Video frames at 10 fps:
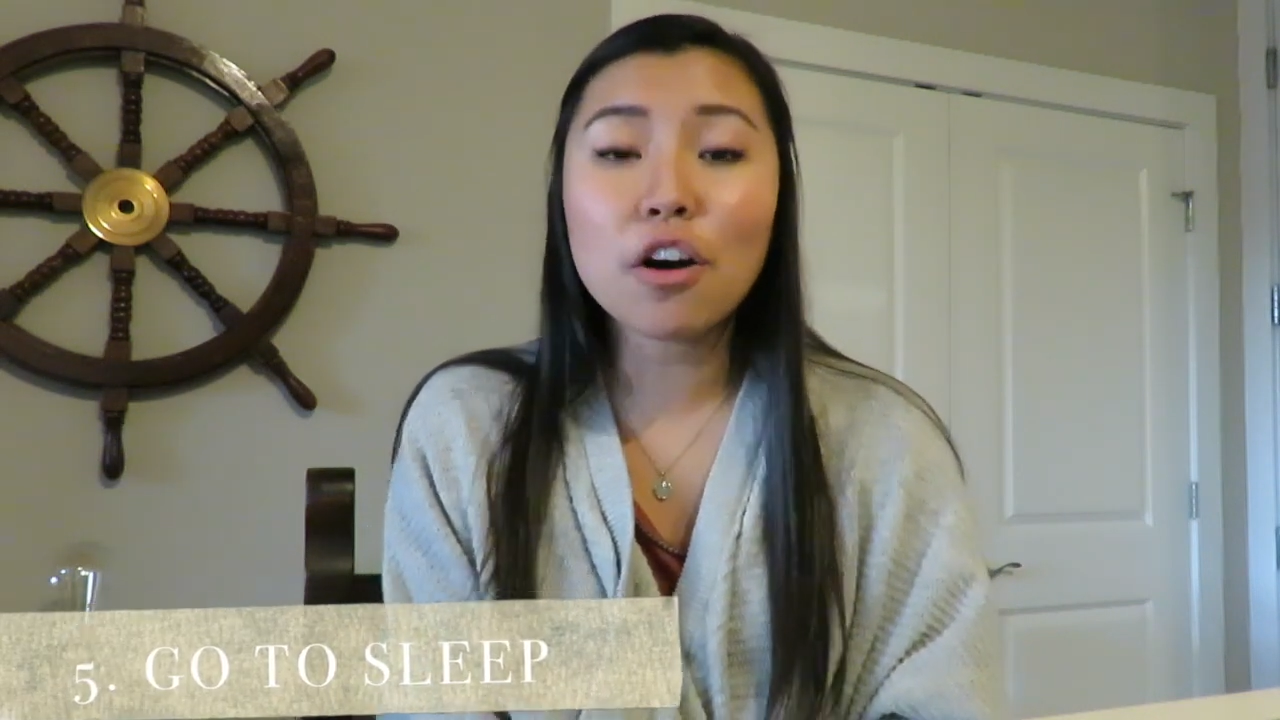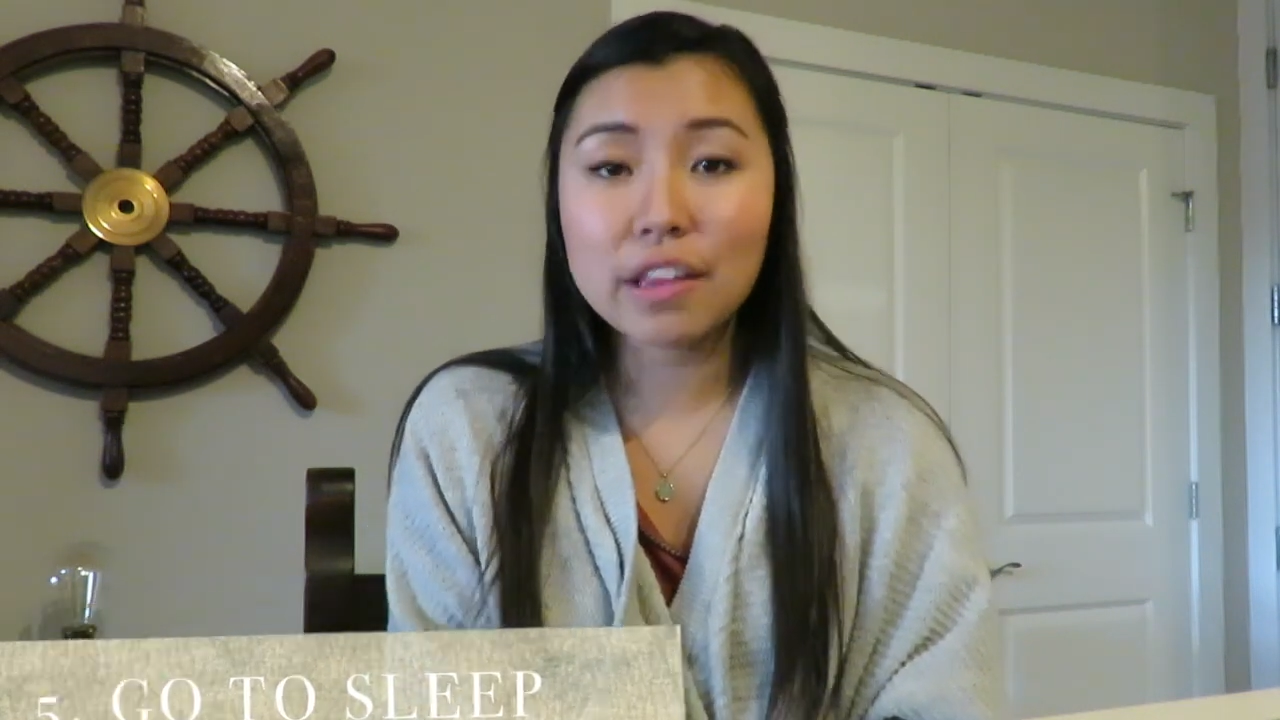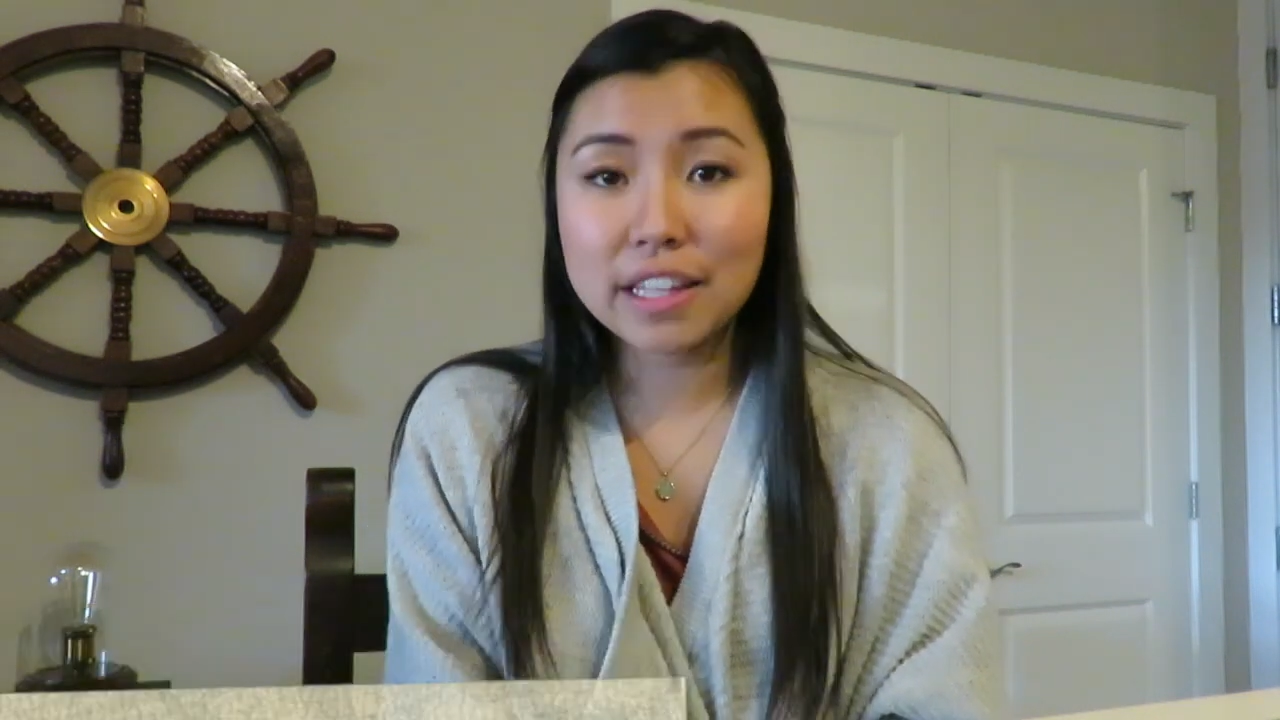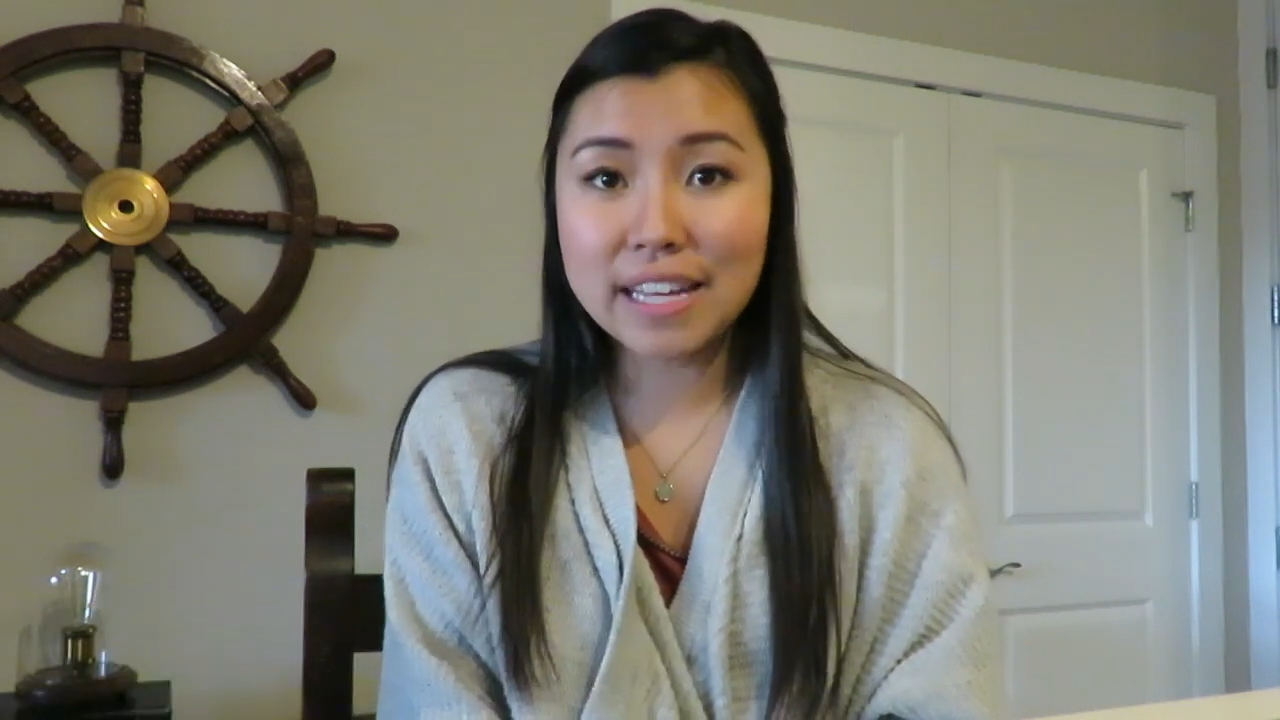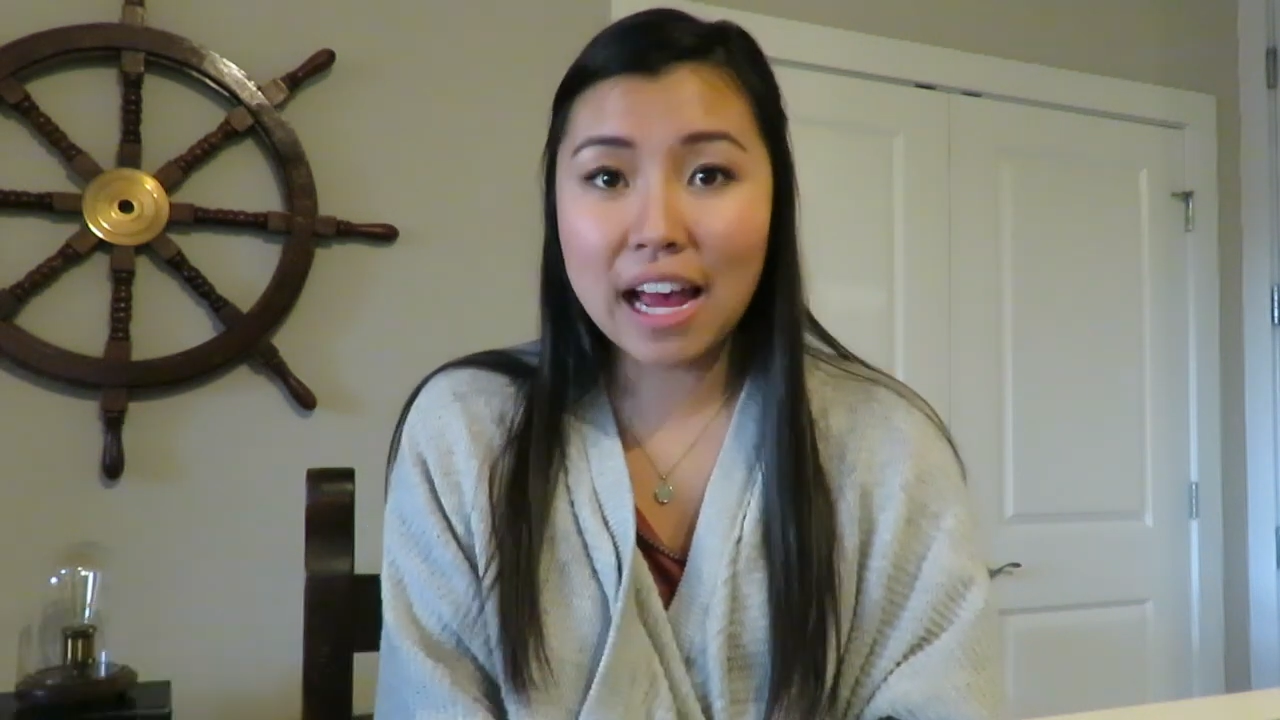
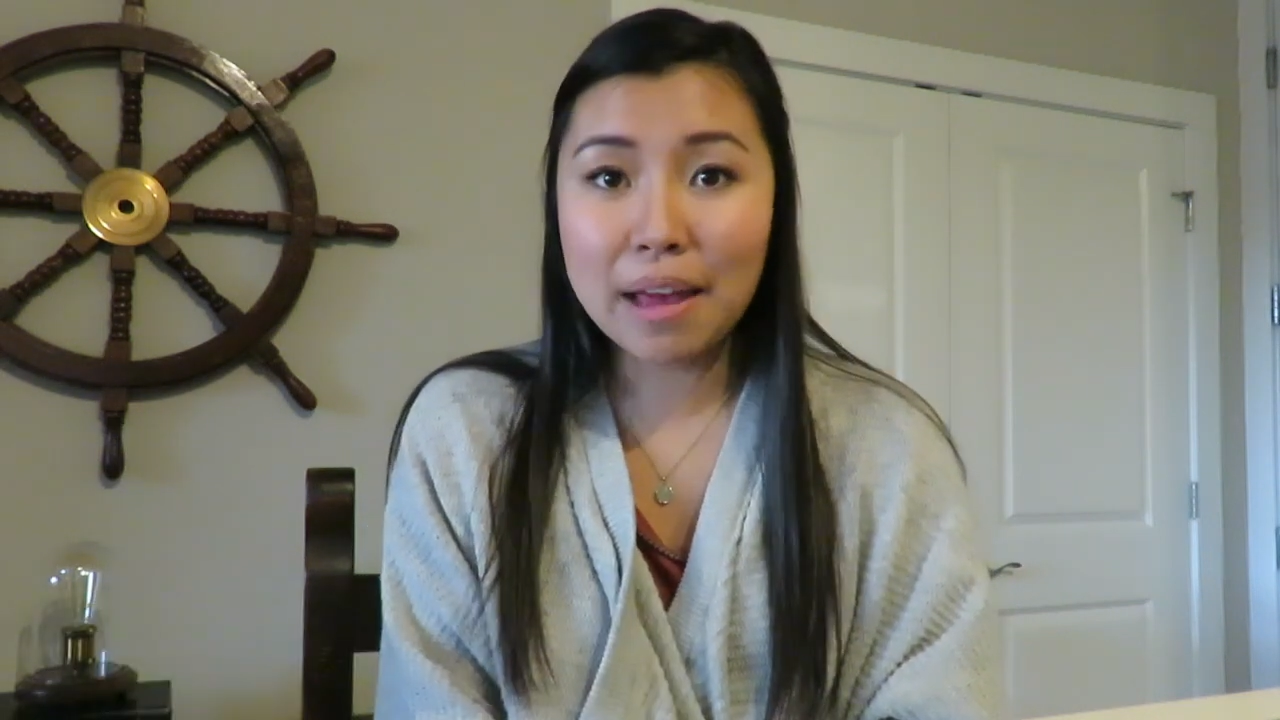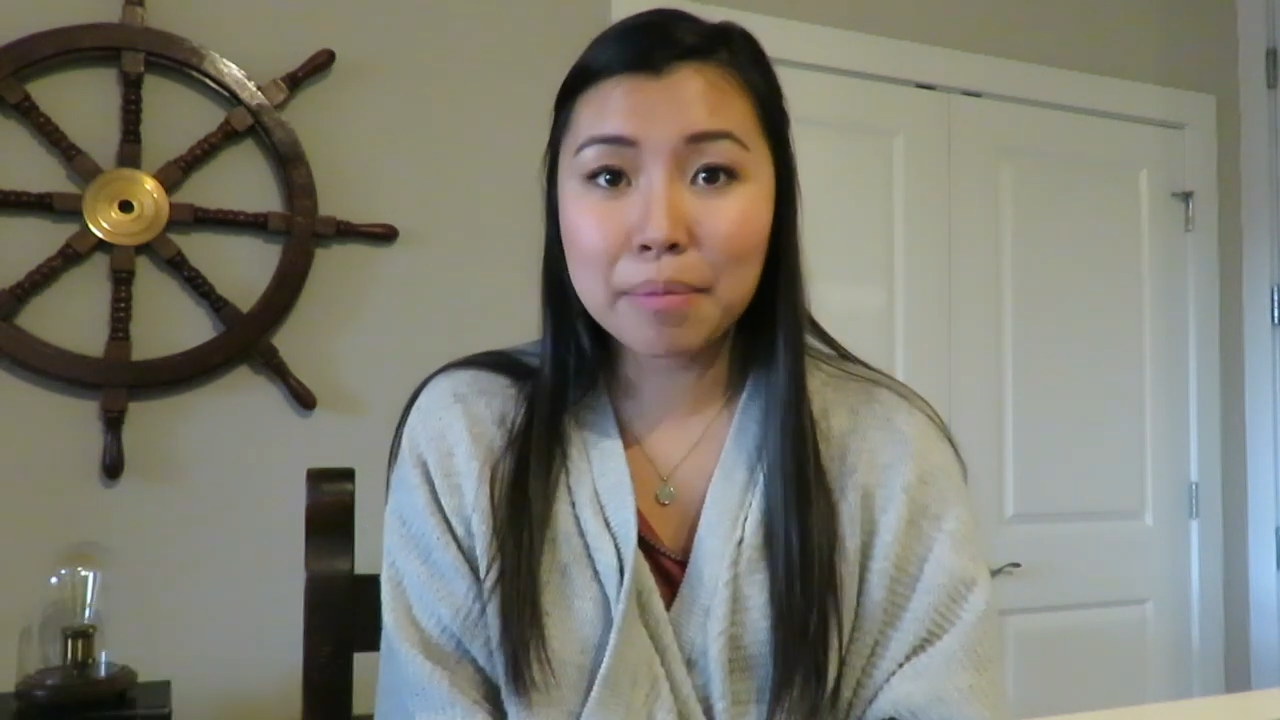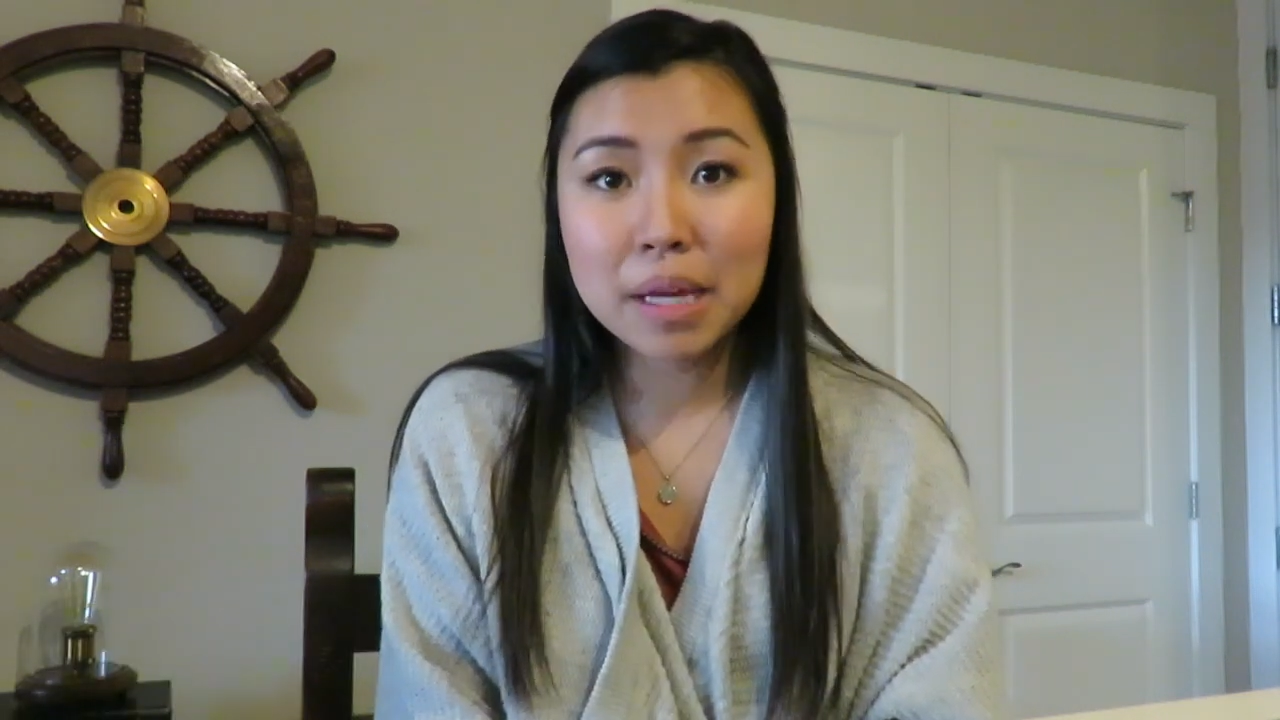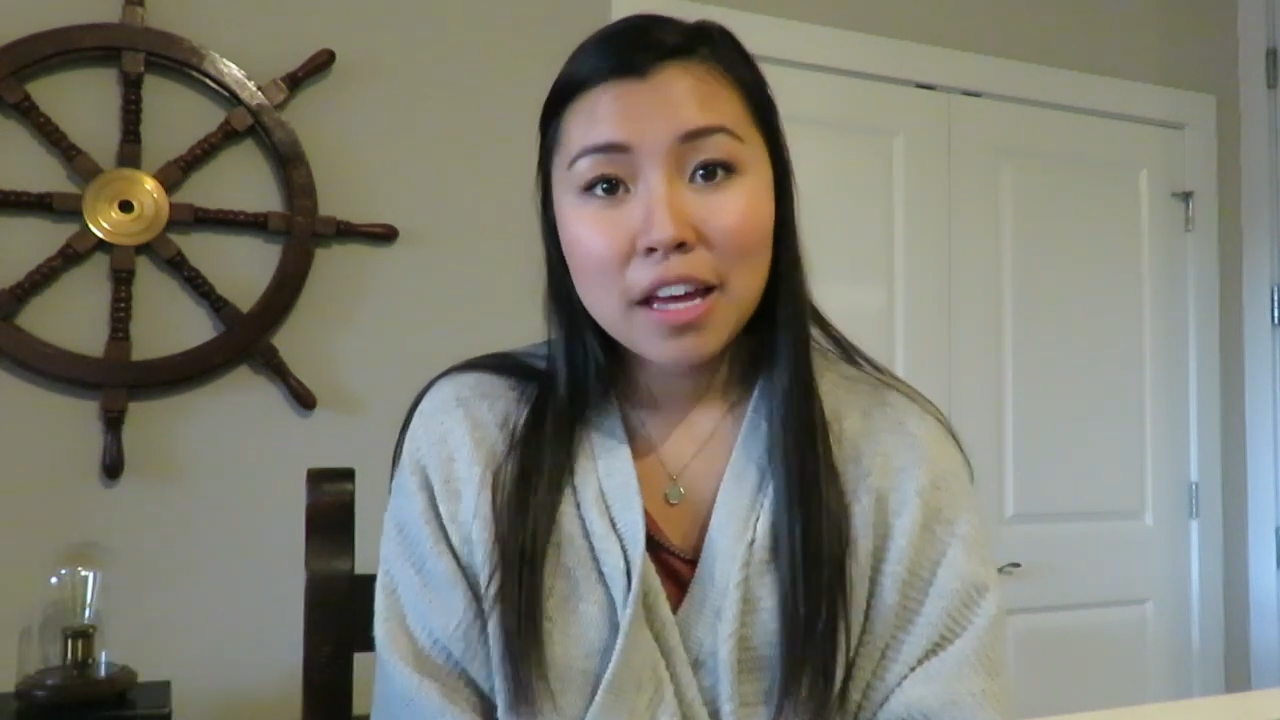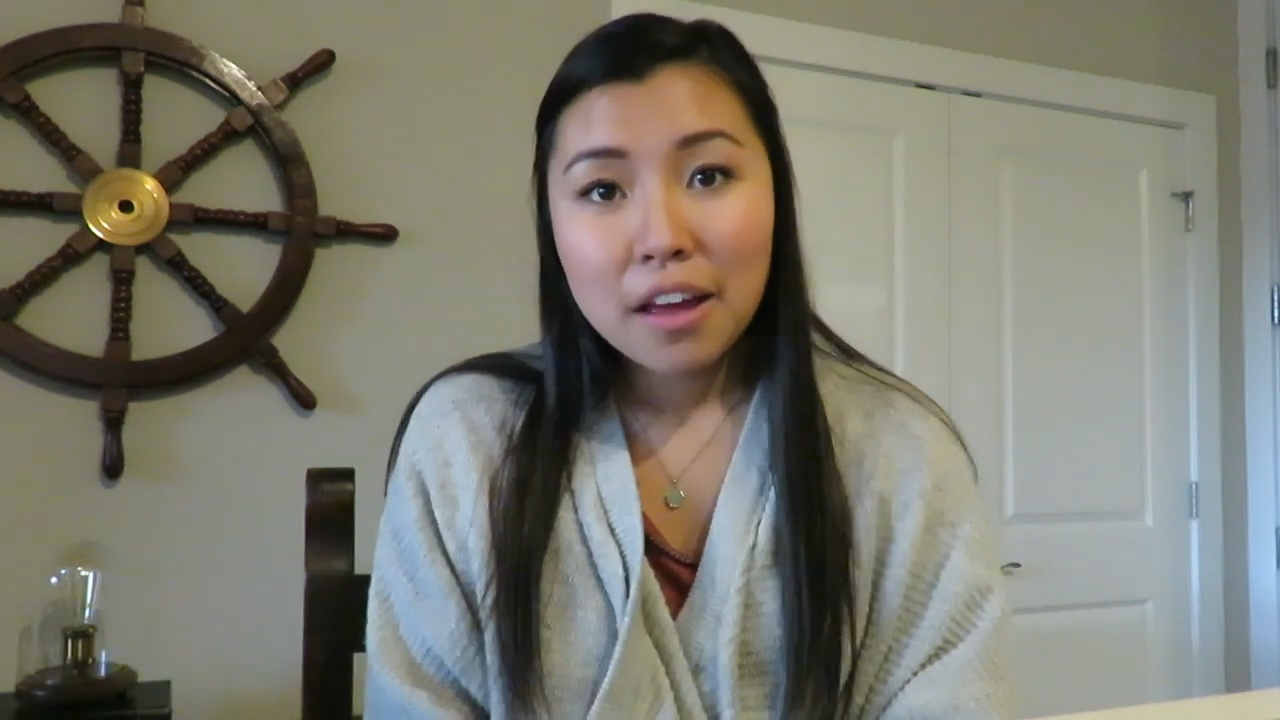all the time,